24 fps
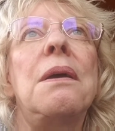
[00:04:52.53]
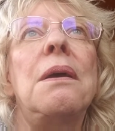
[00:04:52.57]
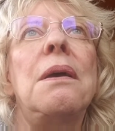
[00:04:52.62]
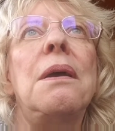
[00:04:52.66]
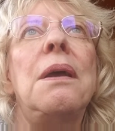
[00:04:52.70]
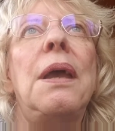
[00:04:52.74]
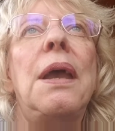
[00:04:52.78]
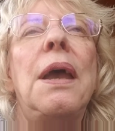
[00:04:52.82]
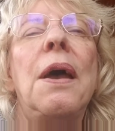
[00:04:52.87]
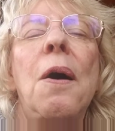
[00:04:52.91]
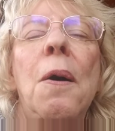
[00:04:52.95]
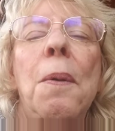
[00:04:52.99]

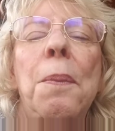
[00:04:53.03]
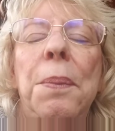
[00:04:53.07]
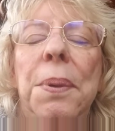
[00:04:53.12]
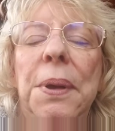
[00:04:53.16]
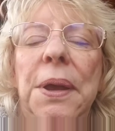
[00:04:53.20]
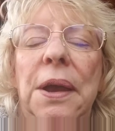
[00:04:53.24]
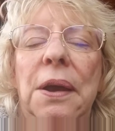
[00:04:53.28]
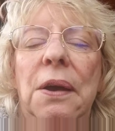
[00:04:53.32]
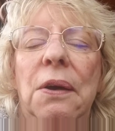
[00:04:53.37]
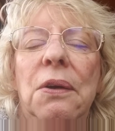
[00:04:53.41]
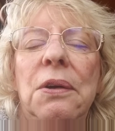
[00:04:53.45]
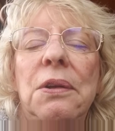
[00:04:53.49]
help
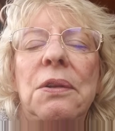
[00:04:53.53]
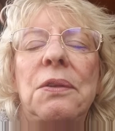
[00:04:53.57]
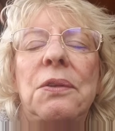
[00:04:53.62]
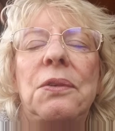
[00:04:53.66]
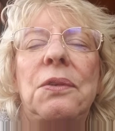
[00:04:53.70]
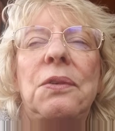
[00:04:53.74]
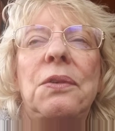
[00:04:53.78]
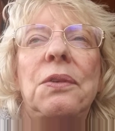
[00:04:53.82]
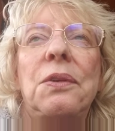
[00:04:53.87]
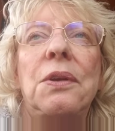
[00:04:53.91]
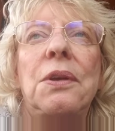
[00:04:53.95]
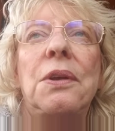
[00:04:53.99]

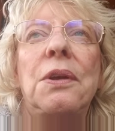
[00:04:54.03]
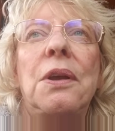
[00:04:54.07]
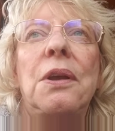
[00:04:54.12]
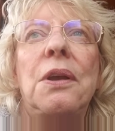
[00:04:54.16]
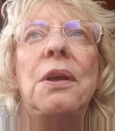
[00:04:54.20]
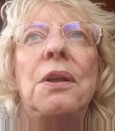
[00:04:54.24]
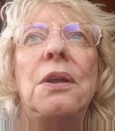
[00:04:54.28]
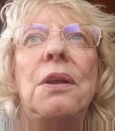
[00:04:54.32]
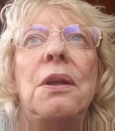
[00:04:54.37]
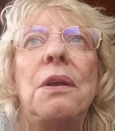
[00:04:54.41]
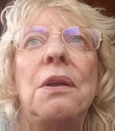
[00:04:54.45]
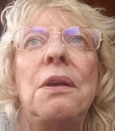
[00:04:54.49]
parents
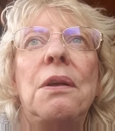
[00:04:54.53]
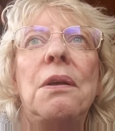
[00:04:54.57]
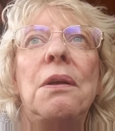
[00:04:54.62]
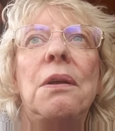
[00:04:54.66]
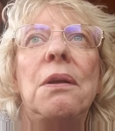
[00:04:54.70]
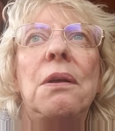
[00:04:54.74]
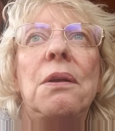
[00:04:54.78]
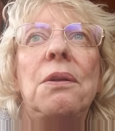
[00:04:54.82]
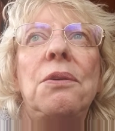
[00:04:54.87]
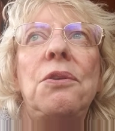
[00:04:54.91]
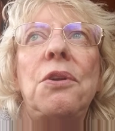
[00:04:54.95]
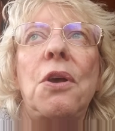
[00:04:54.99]

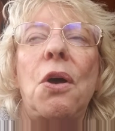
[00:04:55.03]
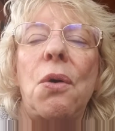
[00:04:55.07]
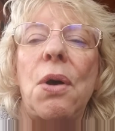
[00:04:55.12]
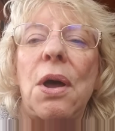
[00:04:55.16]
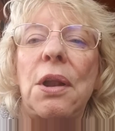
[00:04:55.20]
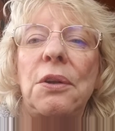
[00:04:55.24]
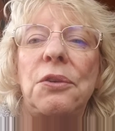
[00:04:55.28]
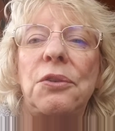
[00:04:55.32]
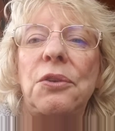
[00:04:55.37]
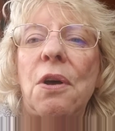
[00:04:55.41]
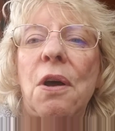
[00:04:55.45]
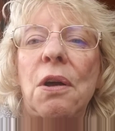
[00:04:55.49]
know how
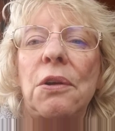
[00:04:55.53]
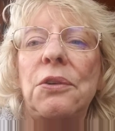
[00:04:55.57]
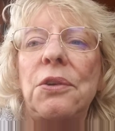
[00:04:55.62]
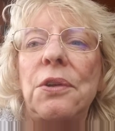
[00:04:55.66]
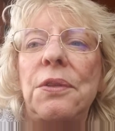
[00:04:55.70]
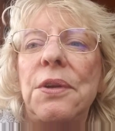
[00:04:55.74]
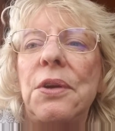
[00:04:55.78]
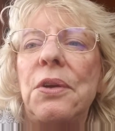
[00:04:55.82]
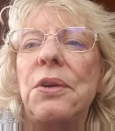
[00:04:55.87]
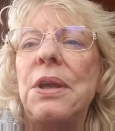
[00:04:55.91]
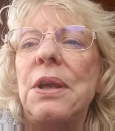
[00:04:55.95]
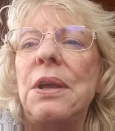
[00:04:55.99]
to talk to
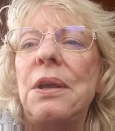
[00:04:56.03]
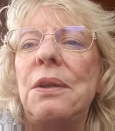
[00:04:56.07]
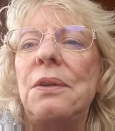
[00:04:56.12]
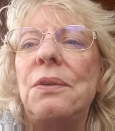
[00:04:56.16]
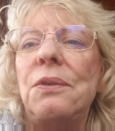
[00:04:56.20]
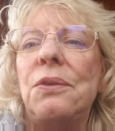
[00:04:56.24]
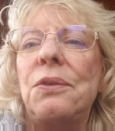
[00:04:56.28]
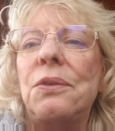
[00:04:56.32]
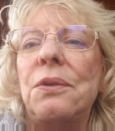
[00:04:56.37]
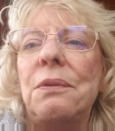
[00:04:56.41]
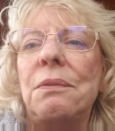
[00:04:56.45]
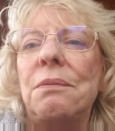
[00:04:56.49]
their
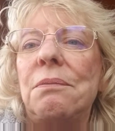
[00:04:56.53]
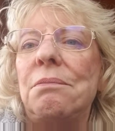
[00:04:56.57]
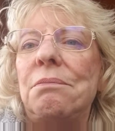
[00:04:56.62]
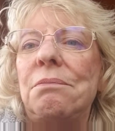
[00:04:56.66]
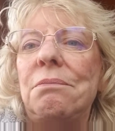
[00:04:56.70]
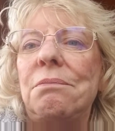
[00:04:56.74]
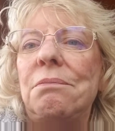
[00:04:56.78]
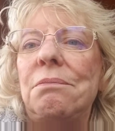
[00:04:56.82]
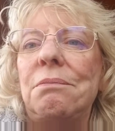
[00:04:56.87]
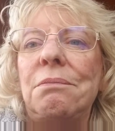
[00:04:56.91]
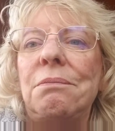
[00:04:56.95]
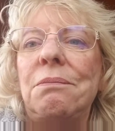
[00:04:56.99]
kids.
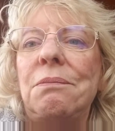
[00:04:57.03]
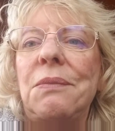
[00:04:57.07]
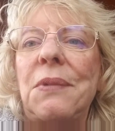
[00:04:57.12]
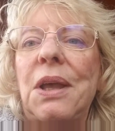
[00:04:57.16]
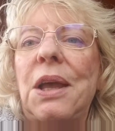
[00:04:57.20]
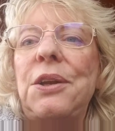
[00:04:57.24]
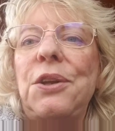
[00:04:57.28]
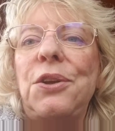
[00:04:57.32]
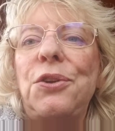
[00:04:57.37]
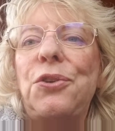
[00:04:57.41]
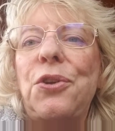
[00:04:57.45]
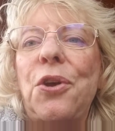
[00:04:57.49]
How
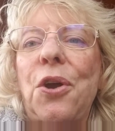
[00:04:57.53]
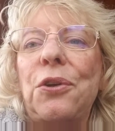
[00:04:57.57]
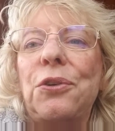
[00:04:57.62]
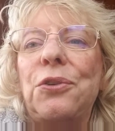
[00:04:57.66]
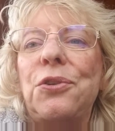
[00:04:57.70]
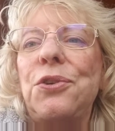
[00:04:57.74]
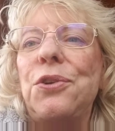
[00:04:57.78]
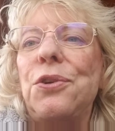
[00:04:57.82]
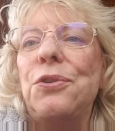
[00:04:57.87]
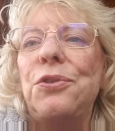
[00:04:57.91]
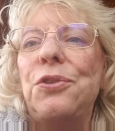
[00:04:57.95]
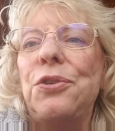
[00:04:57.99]
do you talk
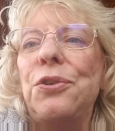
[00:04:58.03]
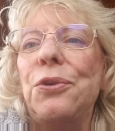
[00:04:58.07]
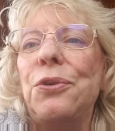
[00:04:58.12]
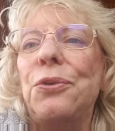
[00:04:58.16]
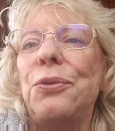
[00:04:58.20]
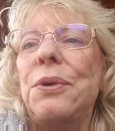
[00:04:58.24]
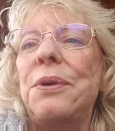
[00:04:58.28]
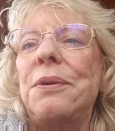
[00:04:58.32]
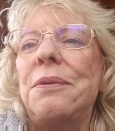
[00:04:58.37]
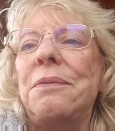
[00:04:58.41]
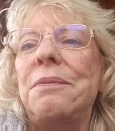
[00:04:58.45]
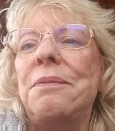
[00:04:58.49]
to your
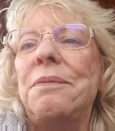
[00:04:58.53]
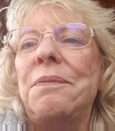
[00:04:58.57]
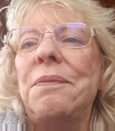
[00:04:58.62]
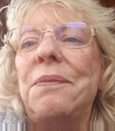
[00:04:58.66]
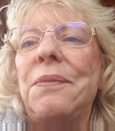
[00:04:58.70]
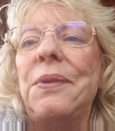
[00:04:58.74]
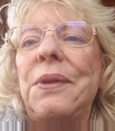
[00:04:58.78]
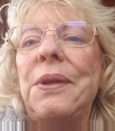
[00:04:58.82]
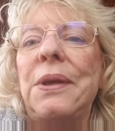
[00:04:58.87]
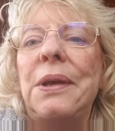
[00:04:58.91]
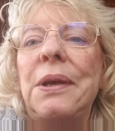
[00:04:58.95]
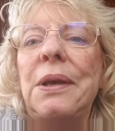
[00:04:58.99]
children?
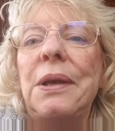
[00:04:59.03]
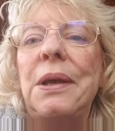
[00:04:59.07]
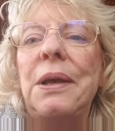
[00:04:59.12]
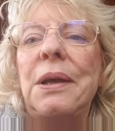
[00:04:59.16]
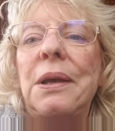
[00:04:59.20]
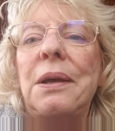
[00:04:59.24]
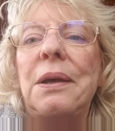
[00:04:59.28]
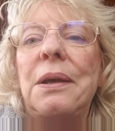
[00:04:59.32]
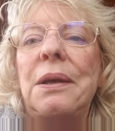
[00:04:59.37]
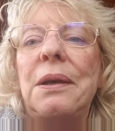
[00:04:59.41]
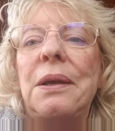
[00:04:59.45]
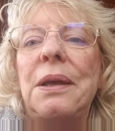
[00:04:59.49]

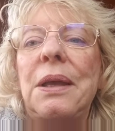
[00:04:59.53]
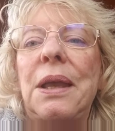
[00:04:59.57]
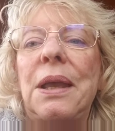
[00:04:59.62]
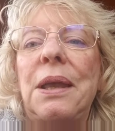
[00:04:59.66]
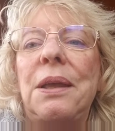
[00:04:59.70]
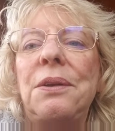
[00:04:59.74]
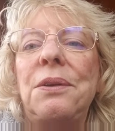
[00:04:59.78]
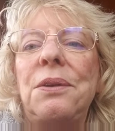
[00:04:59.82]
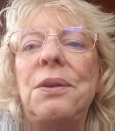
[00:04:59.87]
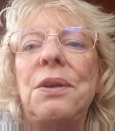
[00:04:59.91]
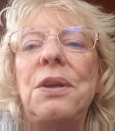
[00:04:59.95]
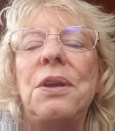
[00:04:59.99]

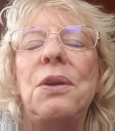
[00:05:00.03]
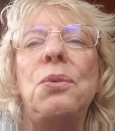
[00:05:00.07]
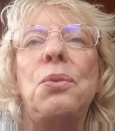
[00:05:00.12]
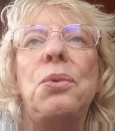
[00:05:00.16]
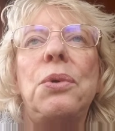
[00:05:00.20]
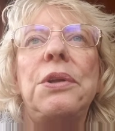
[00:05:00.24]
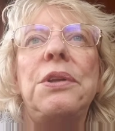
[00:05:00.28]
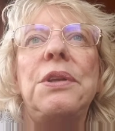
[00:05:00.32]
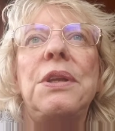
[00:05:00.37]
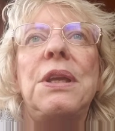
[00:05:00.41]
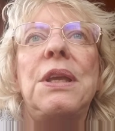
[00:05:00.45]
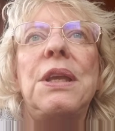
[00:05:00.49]
and it
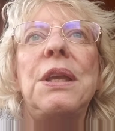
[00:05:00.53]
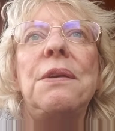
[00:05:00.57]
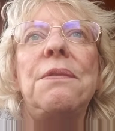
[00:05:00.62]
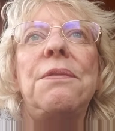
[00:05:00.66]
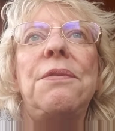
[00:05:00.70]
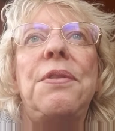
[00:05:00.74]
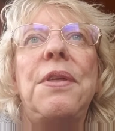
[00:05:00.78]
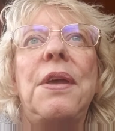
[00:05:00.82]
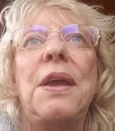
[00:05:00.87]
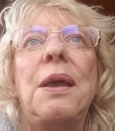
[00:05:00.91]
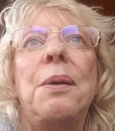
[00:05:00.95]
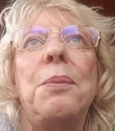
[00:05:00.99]
would
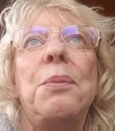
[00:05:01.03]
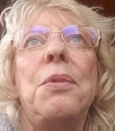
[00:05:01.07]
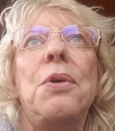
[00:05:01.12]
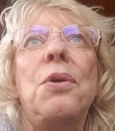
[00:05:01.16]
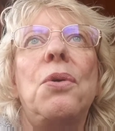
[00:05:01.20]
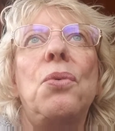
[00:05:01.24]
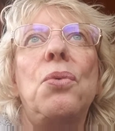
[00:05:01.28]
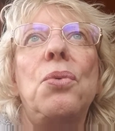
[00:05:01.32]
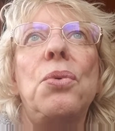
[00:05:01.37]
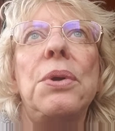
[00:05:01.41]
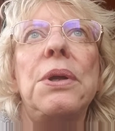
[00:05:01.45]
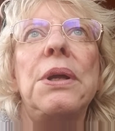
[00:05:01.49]
give them
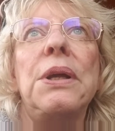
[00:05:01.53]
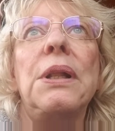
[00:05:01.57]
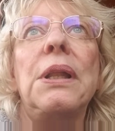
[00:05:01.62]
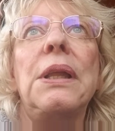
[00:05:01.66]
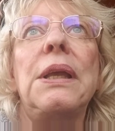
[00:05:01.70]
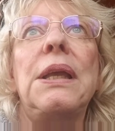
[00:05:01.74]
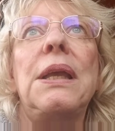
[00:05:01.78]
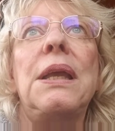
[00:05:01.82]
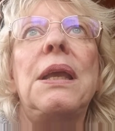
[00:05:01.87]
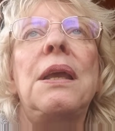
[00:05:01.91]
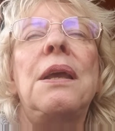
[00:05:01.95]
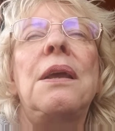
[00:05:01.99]

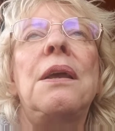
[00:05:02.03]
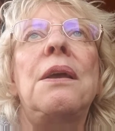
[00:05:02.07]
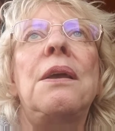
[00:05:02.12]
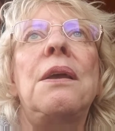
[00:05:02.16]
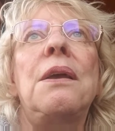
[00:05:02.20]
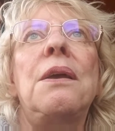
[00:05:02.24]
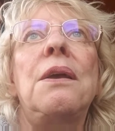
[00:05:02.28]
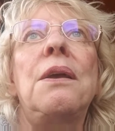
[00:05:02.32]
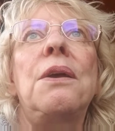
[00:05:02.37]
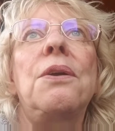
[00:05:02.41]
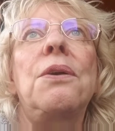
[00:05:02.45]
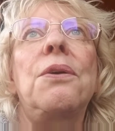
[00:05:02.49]
really
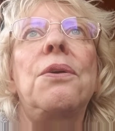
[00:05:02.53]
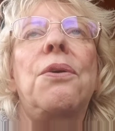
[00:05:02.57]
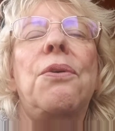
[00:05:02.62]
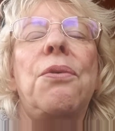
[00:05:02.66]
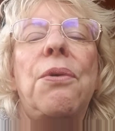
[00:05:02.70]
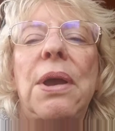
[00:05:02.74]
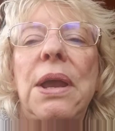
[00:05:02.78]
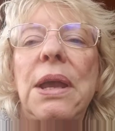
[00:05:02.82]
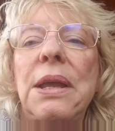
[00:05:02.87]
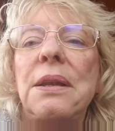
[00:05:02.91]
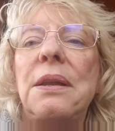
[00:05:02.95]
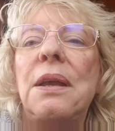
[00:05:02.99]

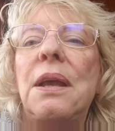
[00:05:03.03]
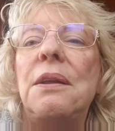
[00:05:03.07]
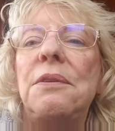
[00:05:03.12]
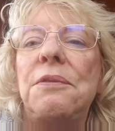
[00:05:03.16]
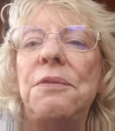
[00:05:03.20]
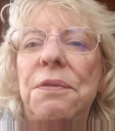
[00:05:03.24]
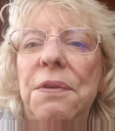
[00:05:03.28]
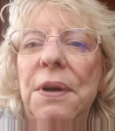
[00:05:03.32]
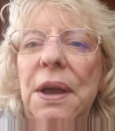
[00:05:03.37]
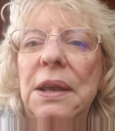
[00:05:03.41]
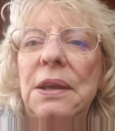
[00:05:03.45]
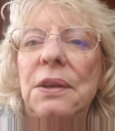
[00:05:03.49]
great
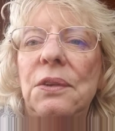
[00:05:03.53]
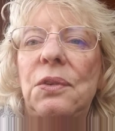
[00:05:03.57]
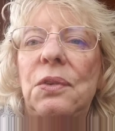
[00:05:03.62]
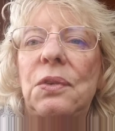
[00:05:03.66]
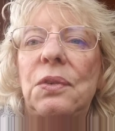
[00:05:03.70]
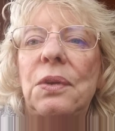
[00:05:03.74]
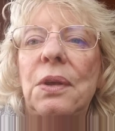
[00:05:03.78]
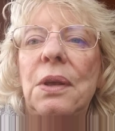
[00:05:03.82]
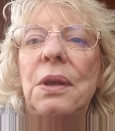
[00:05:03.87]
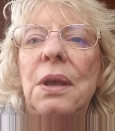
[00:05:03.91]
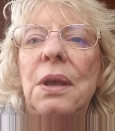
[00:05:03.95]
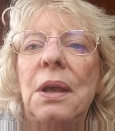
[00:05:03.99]

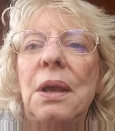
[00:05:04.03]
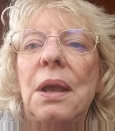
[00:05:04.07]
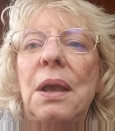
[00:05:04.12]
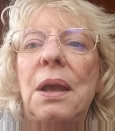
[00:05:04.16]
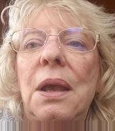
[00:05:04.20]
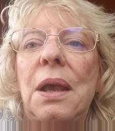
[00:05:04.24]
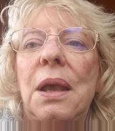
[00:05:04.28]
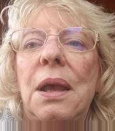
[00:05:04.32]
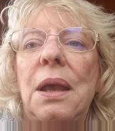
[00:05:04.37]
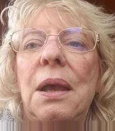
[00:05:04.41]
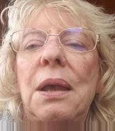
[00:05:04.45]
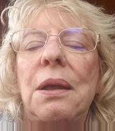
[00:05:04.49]
advice
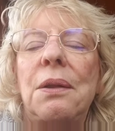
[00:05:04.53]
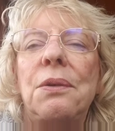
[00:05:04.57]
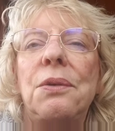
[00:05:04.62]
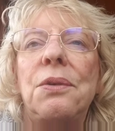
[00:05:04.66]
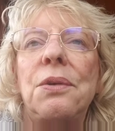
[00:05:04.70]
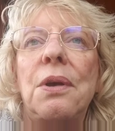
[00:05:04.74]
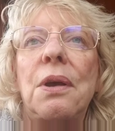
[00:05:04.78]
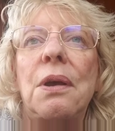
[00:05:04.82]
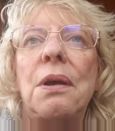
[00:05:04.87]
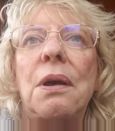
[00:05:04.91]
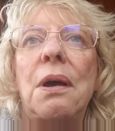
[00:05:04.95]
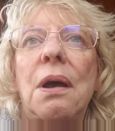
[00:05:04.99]
and
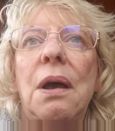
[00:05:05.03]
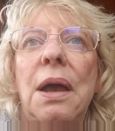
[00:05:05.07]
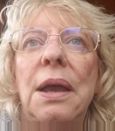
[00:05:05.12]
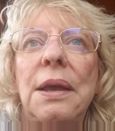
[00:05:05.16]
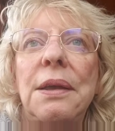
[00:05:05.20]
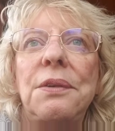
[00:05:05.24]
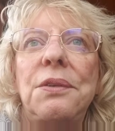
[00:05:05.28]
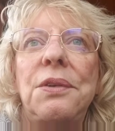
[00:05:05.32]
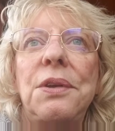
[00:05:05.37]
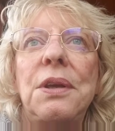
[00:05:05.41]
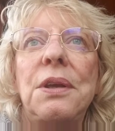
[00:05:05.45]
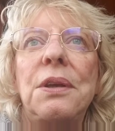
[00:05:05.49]

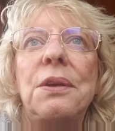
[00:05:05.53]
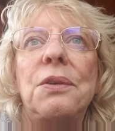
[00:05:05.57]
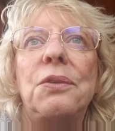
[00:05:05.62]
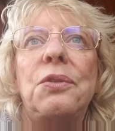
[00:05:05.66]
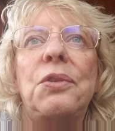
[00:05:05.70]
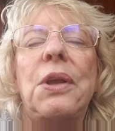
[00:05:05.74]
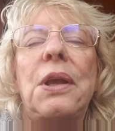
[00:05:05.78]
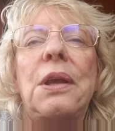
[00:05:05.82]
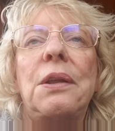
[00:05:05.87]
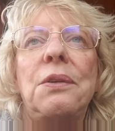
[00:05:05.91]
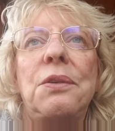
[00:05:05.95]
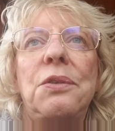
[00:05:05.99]

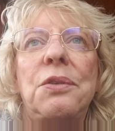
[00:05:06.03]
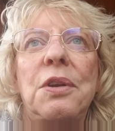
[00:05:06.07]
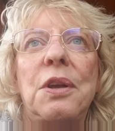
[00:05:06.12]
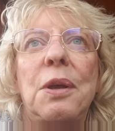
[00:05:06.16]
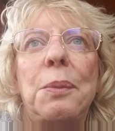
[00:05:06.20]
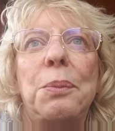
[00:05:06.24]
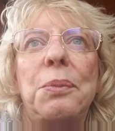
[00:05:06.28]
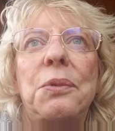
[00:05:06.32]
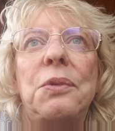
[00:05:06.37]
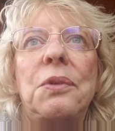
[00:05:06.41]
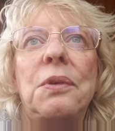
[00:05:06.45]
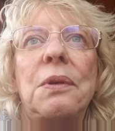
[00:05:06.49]
ideas and
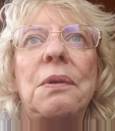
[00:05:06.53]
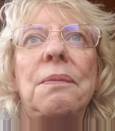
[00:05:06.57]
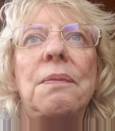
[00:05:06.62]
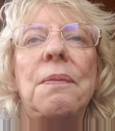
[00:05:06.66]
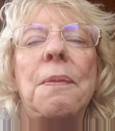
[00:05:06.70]
tips.